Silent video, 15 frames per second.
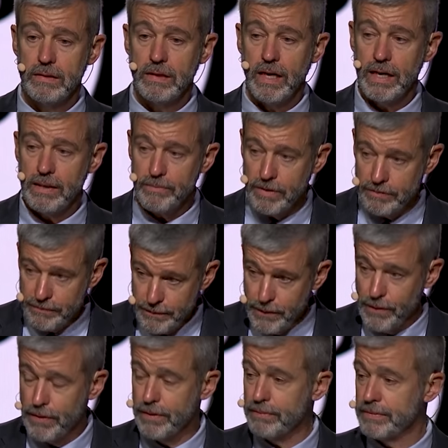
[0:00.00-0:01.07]
I am
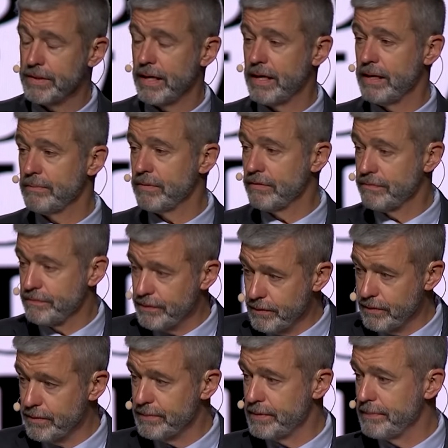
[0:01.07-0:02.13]
reformed, I am
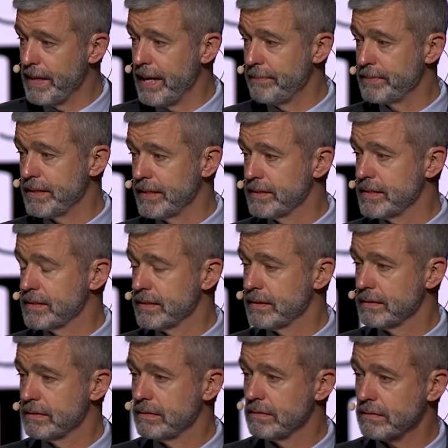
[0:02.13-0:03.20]
reformed Baptist,
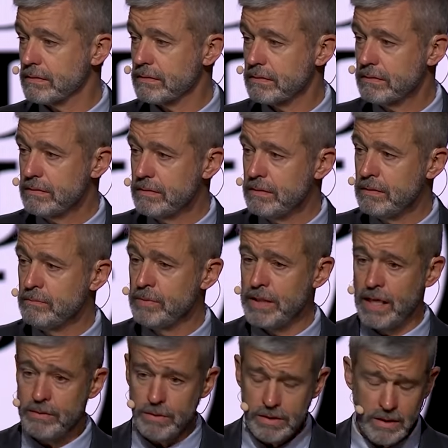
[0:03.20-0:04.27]
but
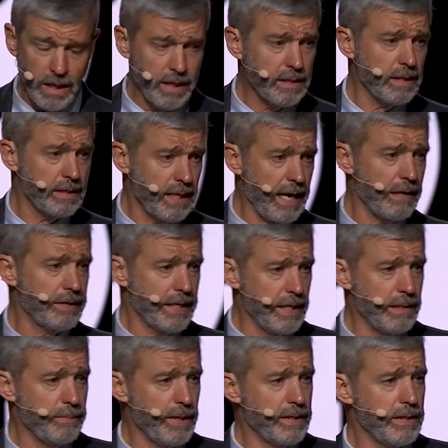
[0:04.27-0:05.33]
I will not allow
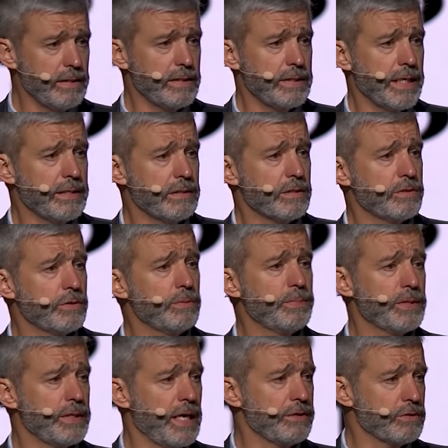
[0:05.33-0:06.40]
anybody to take the
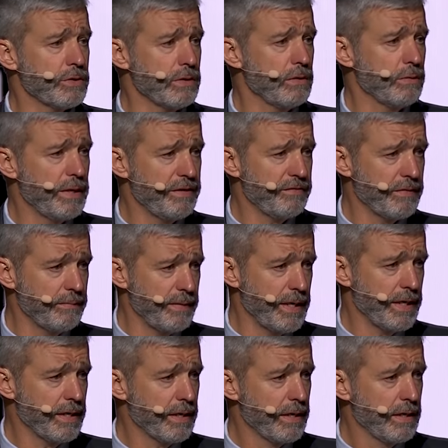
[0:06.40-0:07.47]
supernatural away from
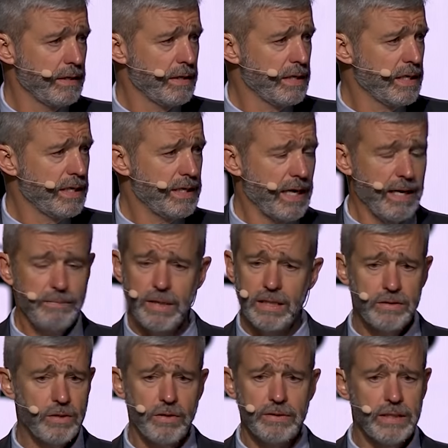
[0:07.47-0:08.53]
me. And I'm
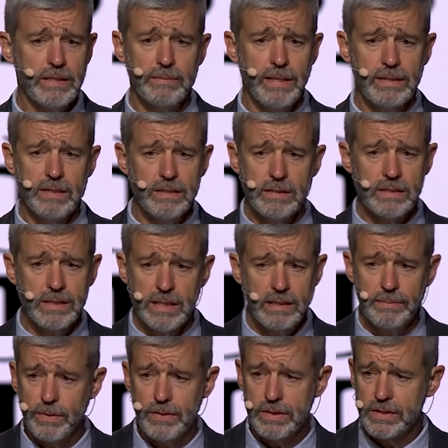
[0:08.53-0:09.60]
not talking about these silly
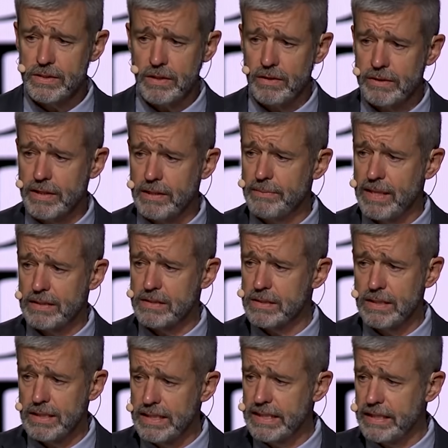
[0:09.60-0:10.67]
boys talking about
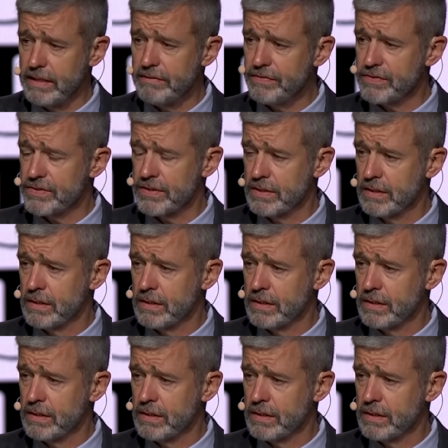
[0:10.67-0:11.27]
silly gifts.